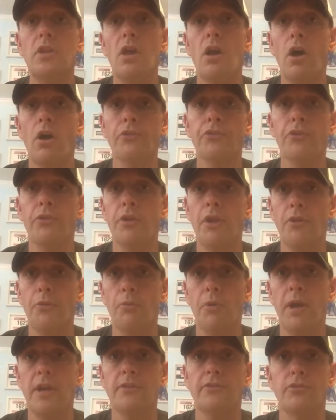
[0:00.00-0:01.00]
Also, another
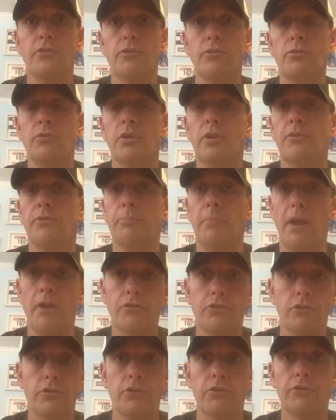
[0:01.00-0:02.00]
way is
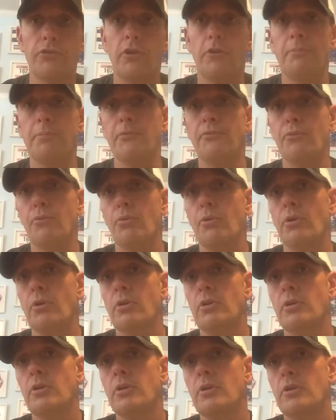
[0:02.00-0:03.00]
measure yourself
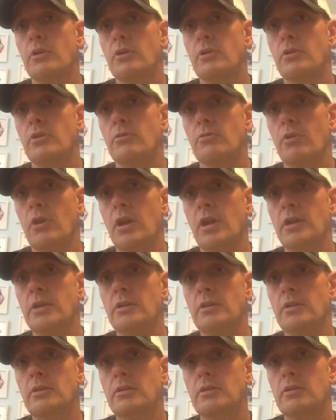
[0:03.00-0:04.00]
before you
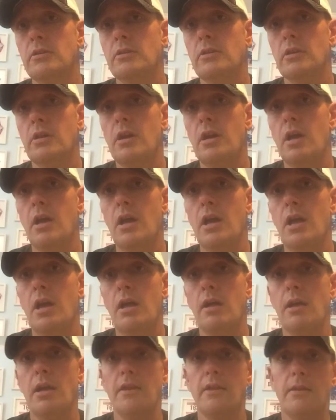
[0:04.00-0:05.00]
run
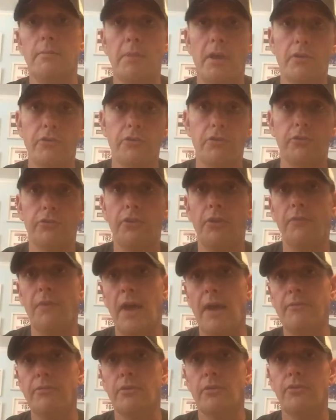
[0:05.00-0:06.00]
and then measure yourself
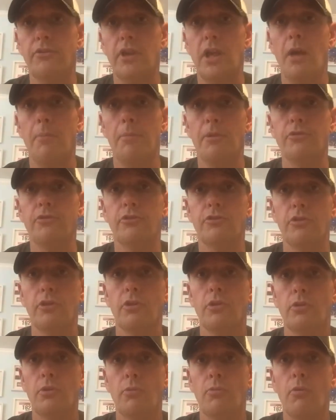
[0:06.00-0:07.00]
after and see how much
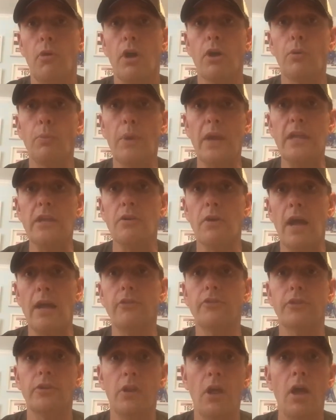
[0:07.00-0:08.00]
water weight you
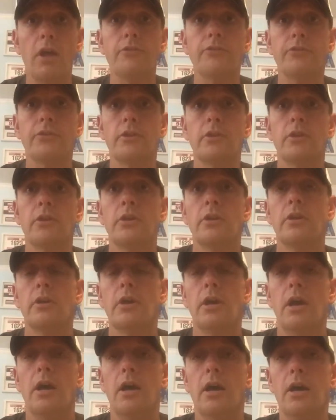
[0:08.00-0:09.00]
actually lost.
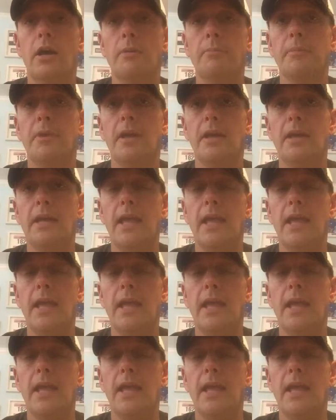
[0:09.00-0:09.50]
So